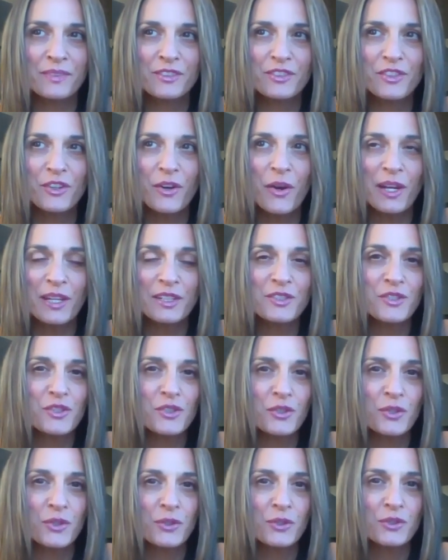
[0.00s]
trying
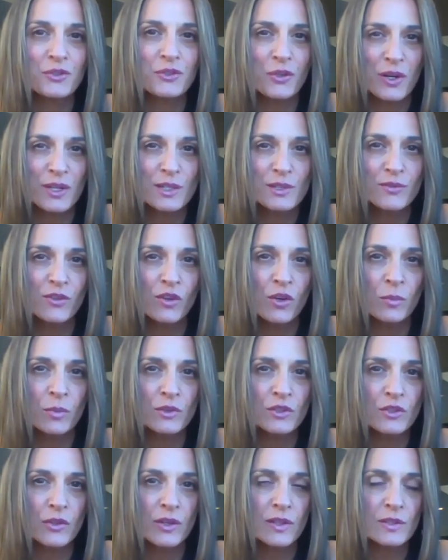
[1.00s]
to transform
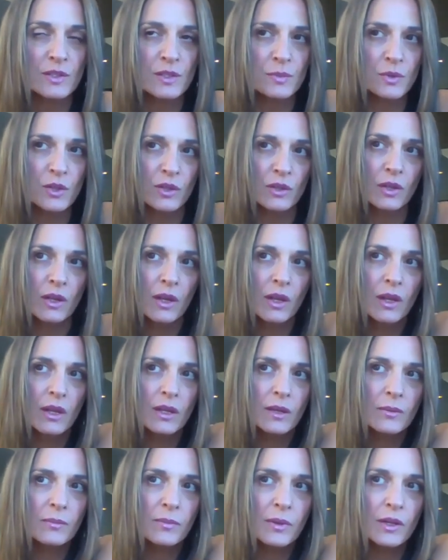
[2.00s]
or
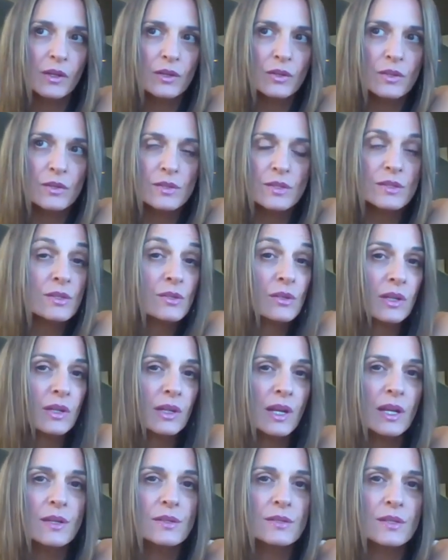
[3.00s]
transmute because it's not
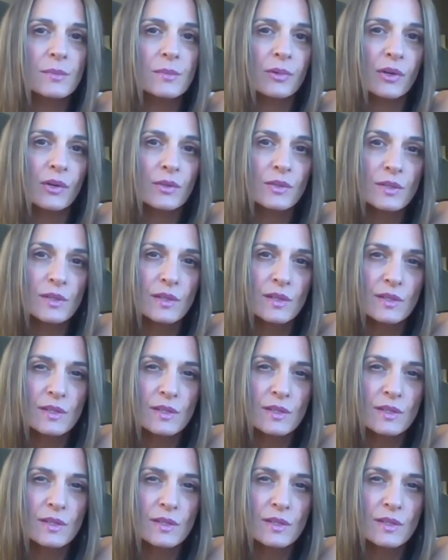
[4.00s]
an easy process.